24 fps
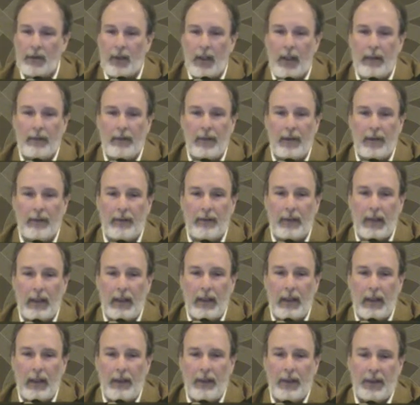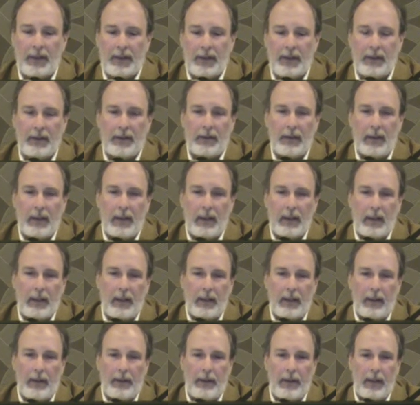off of. And this is
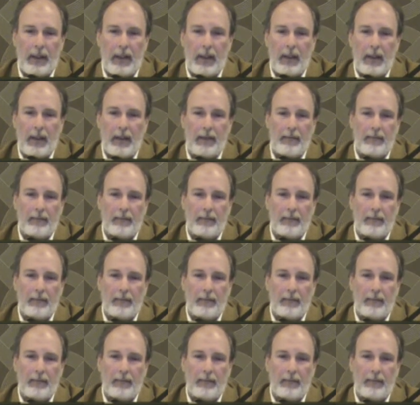the